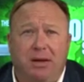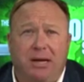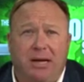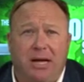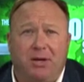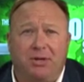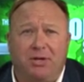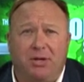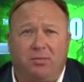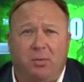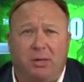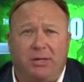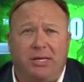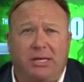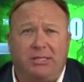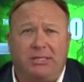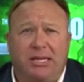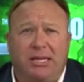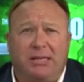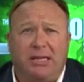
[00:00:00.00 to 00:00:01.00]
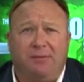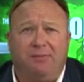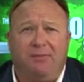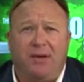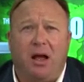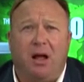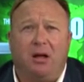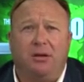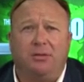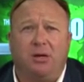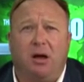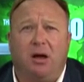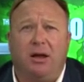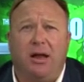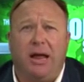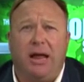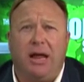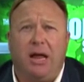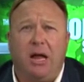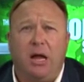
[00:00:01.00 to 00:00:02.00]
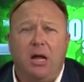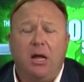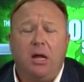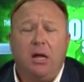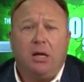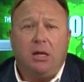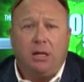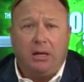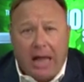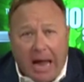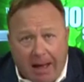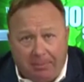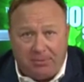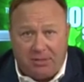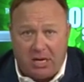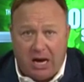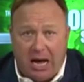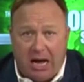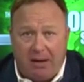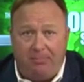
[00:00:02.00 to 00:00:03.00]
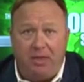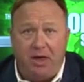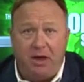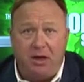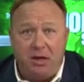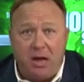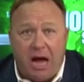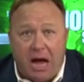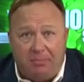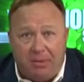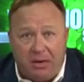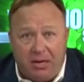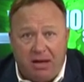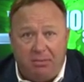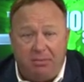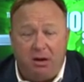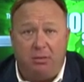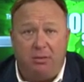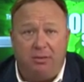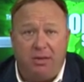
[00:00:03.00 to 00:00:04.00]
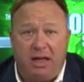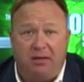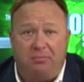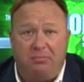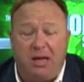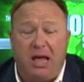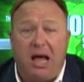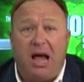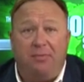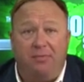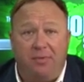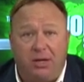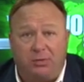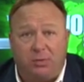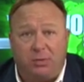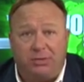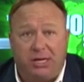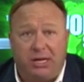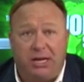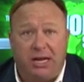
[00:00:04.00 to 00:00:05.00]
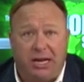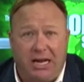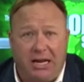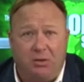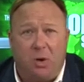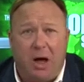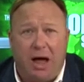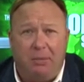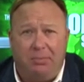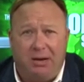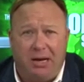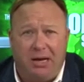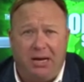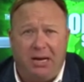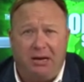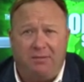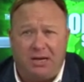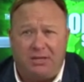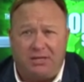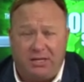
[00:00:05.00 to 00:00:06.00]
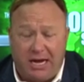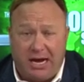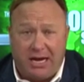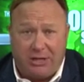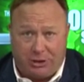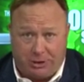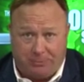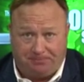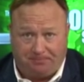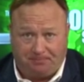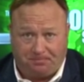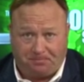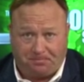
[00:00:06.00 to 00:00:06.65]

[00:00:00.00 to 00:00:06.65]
because of what they said they found on a laptop that had not been given over to the FBI. This was in an NYPD investigation.